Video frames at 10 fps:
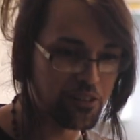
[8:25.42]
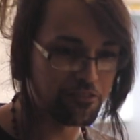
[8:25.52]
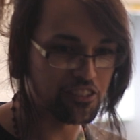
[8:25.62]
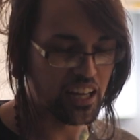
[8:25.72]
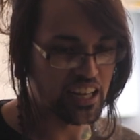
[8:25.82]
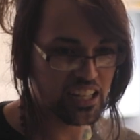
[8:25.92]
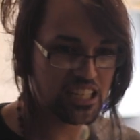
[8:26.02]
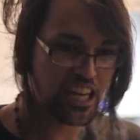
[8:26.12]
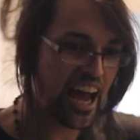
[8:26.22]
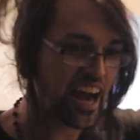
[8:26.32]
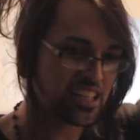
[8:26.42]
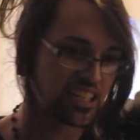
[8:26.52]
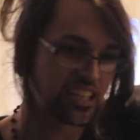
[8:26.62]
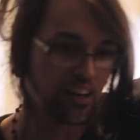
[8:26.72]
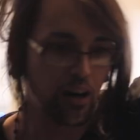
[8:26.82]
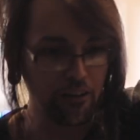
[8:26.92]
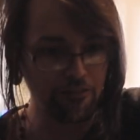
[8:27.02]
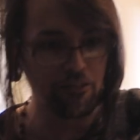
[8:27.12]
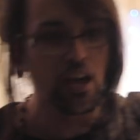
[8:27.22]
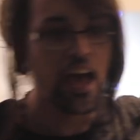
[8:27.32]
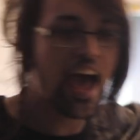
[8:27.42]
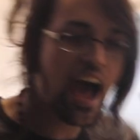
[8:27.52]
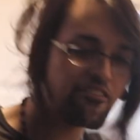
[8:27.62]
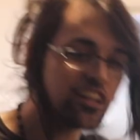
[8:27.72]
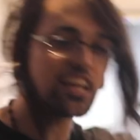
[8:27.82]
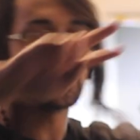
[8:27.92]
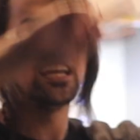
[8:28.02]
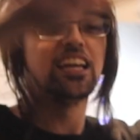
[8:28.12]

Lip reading: of like tactic of having it